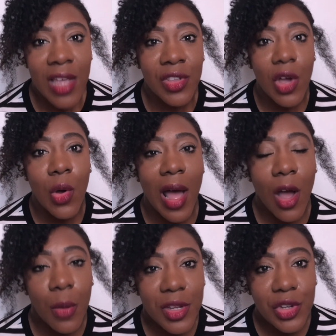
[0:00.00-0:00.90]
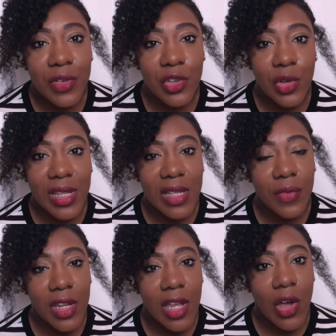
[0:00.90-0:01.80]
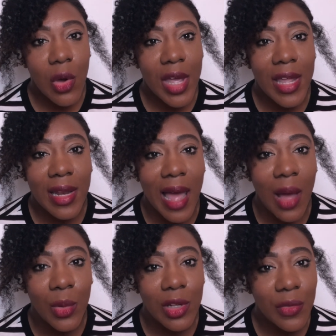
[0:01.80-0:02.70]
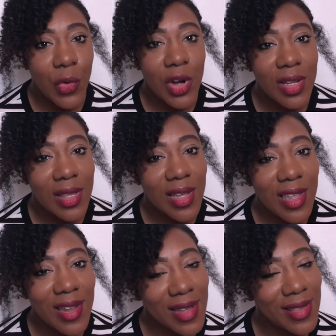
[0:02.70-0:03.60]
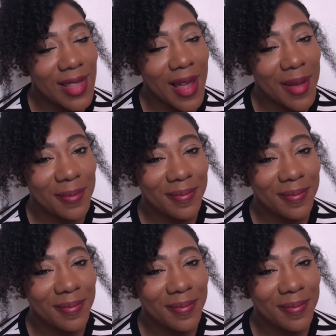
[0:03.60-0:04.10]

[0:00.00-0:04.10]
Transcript: So I hope that you've enjoyed this video, and I will look forward to seeing you next time.